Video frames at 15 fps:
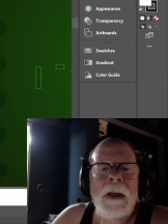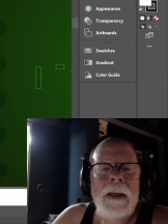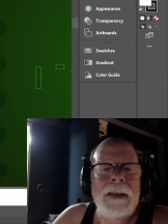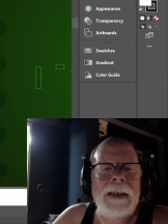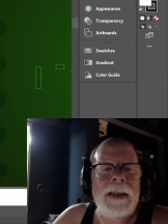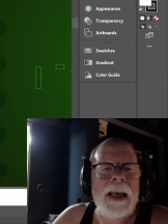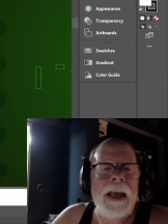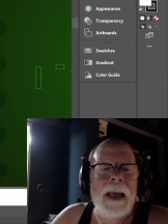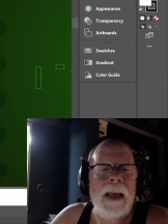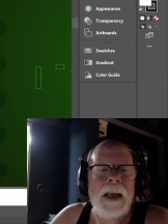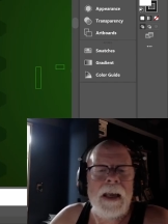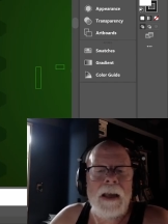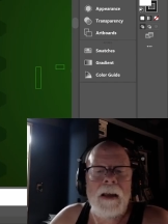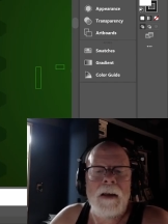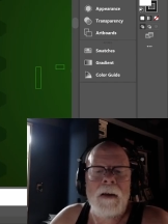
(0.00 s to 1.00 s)

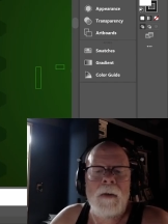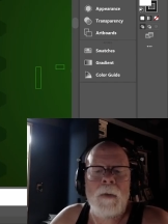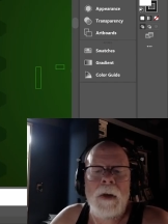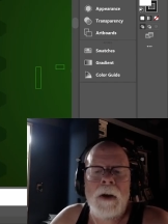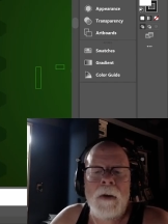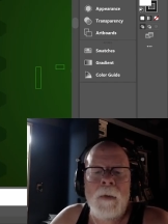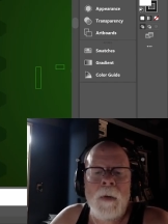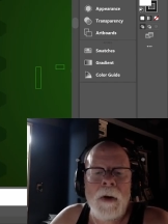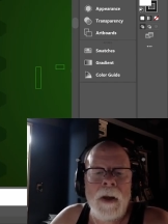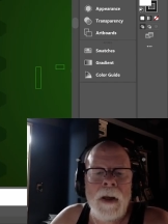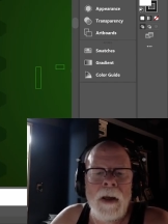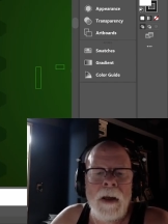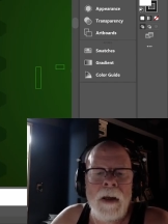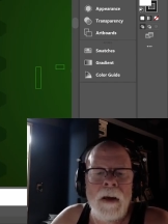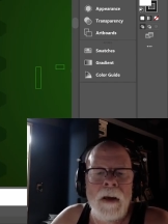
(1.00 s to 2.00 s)
Today, we are
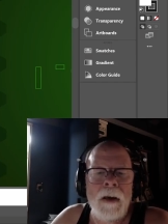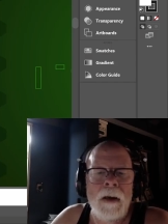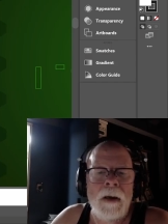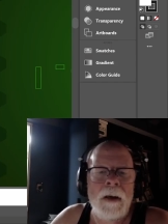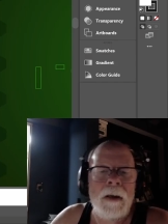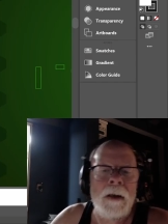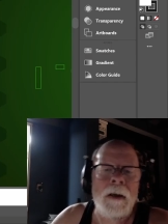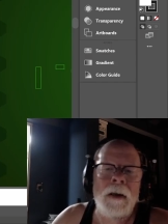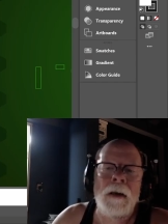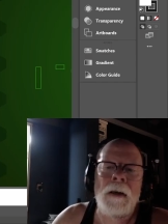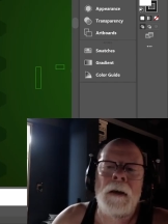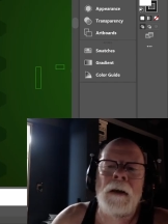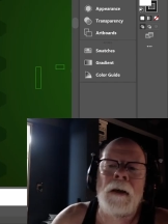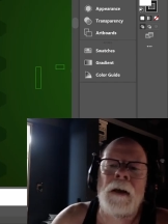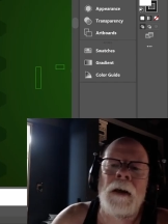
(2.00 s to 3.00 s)
working
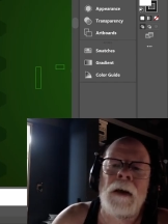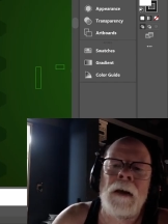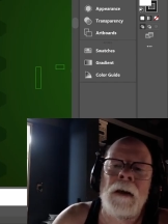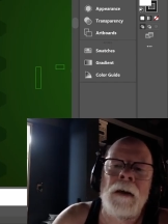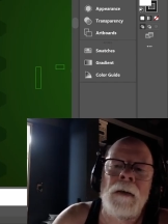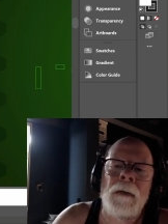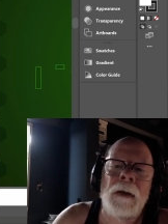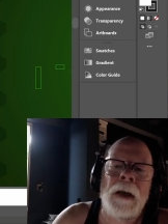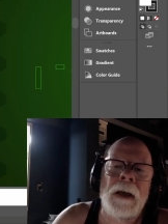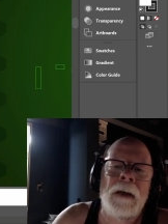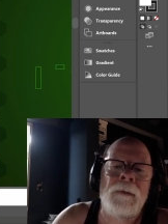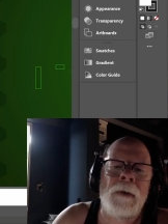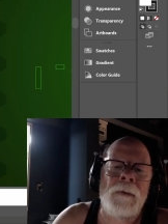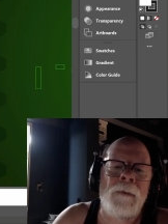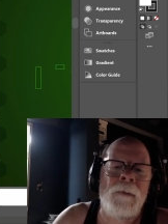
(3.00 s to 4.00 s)
on kind
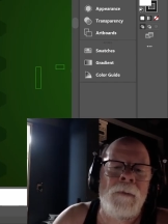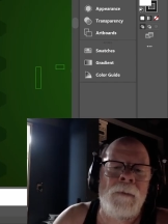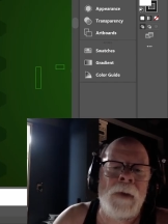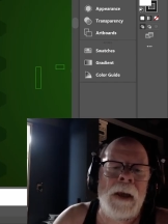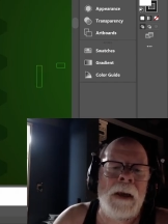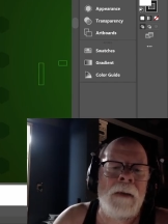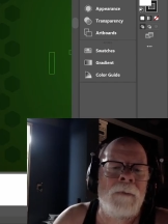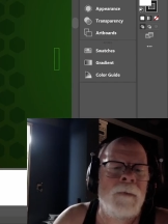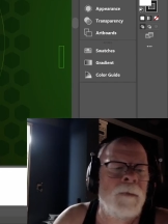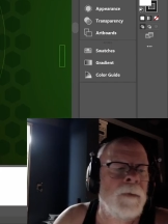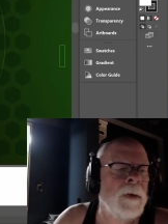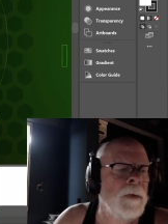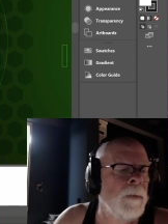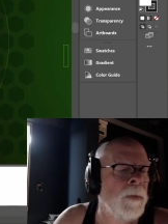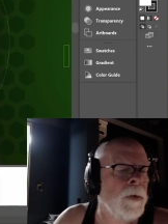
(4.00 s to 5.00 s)
of a fan
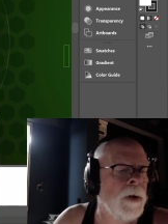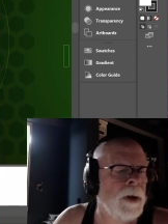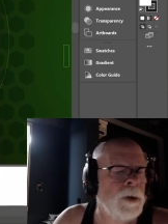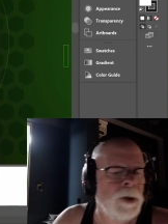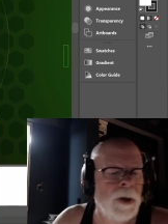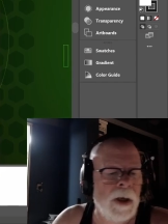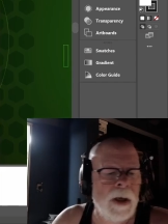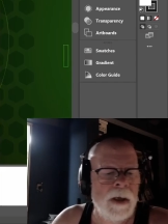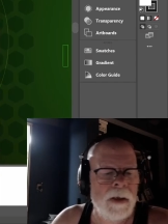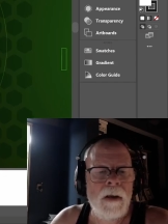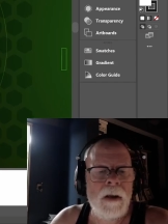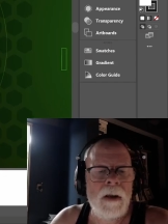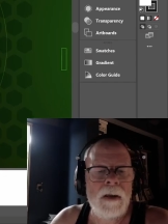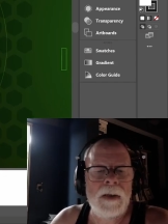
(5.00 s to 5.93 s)
fun project.